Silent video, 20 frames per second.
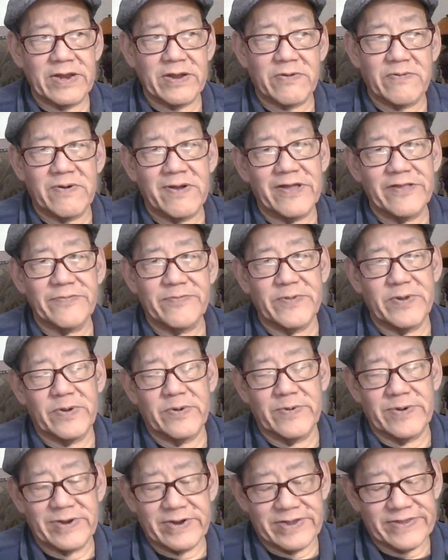a
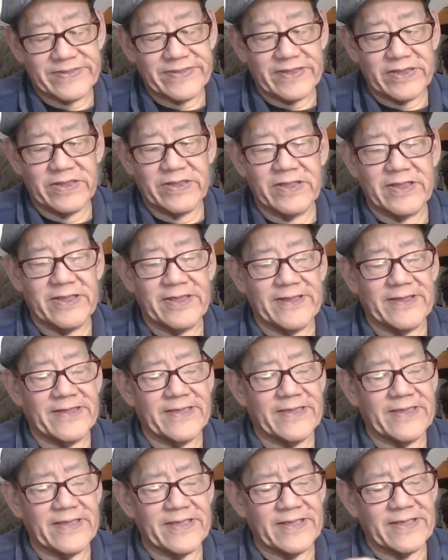crossbow and I say,
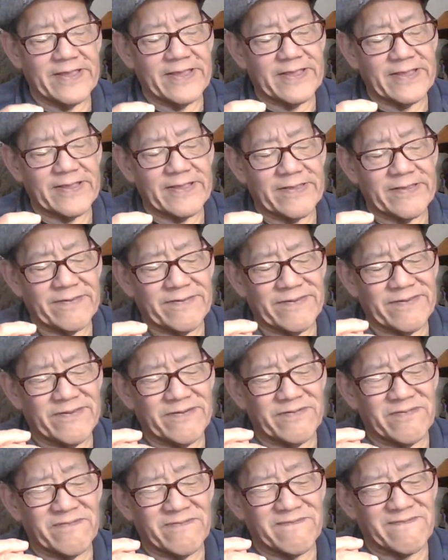
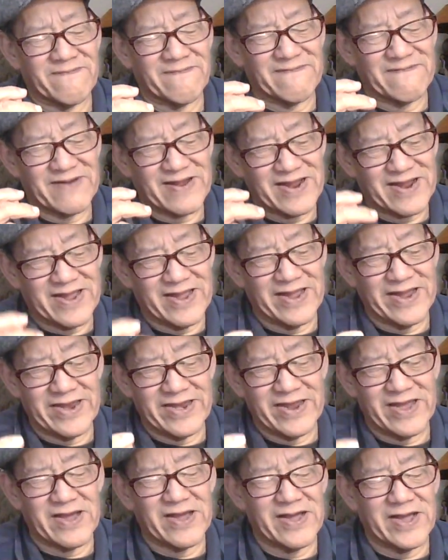you're
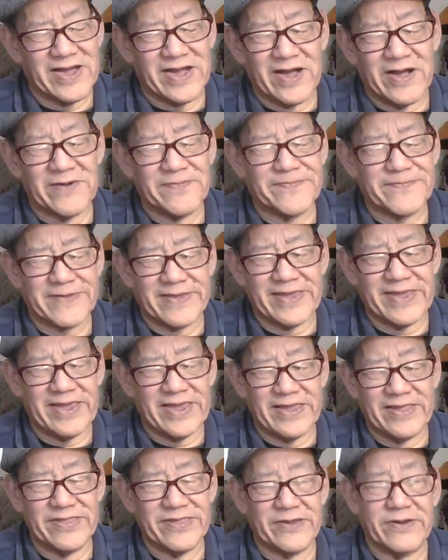kind of off
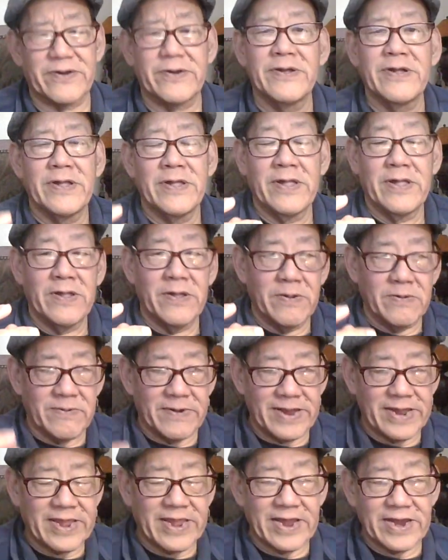key there.
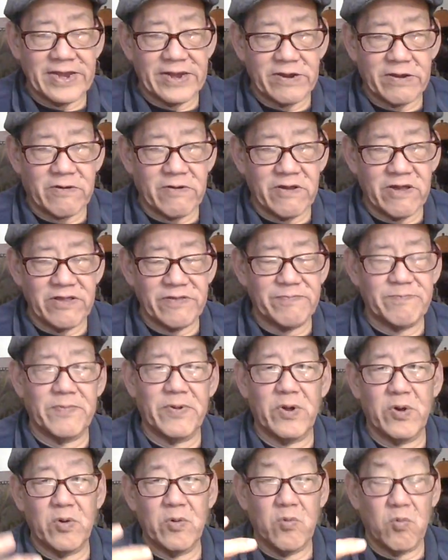Right kind of
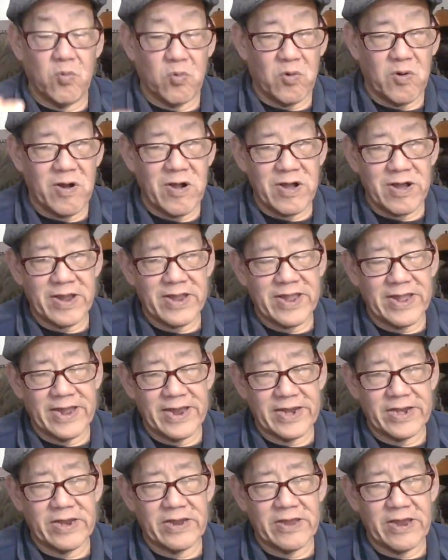crossbow, wrong
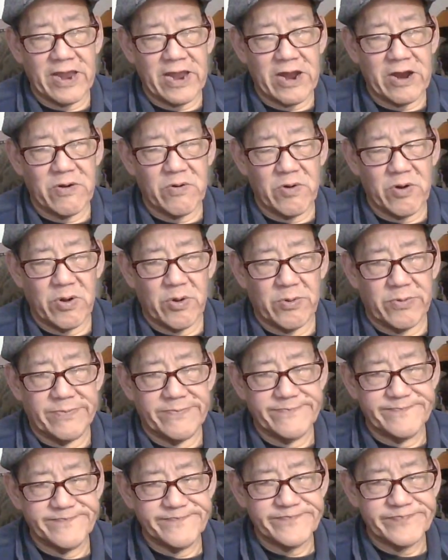kind of arrow.
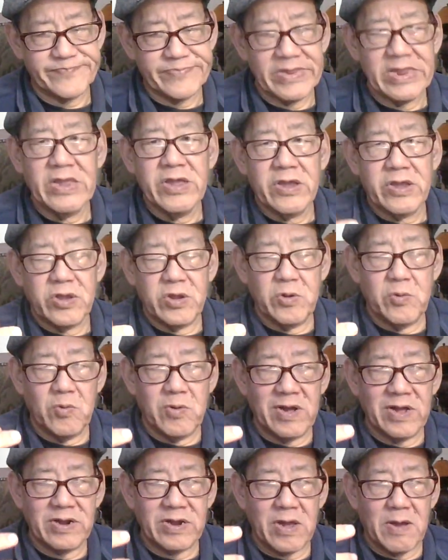You
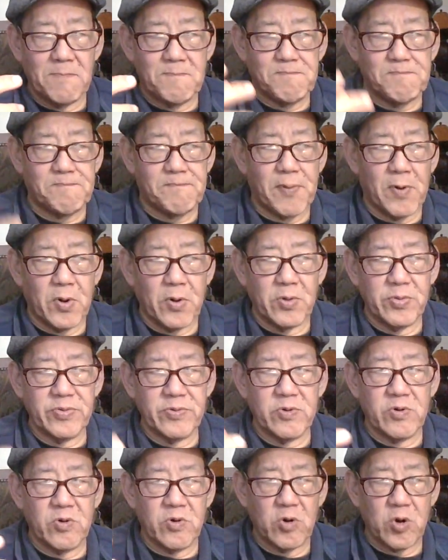want a bolt
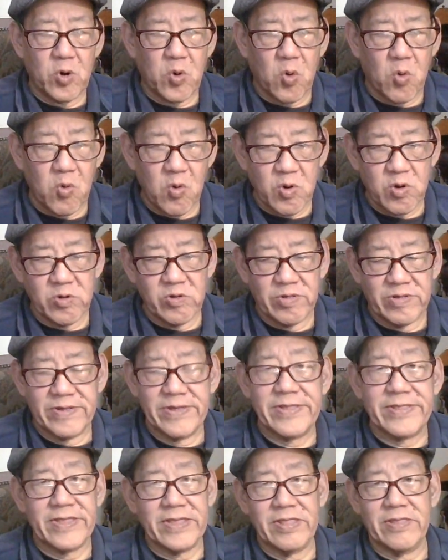or a quarrel.
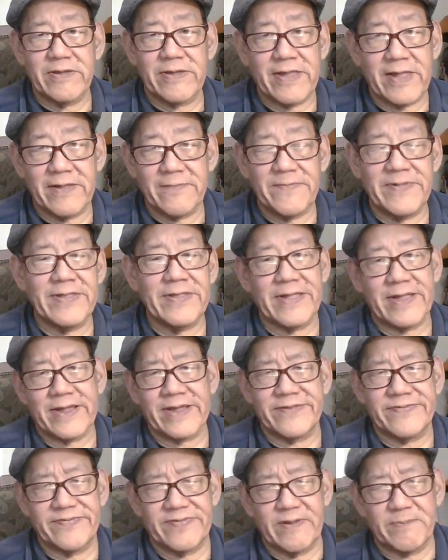And they look at me like I
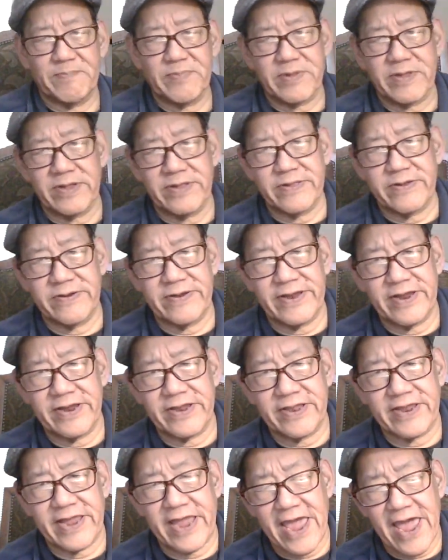stepped on their
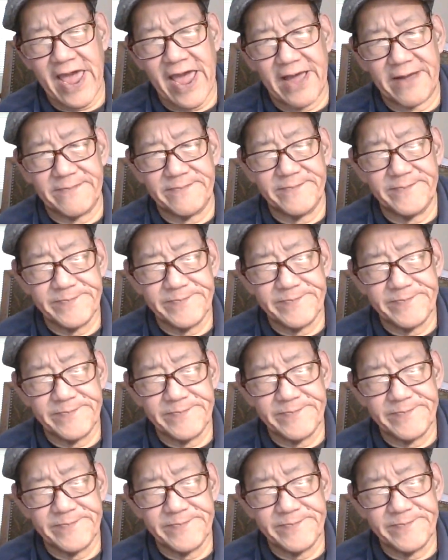dead cat.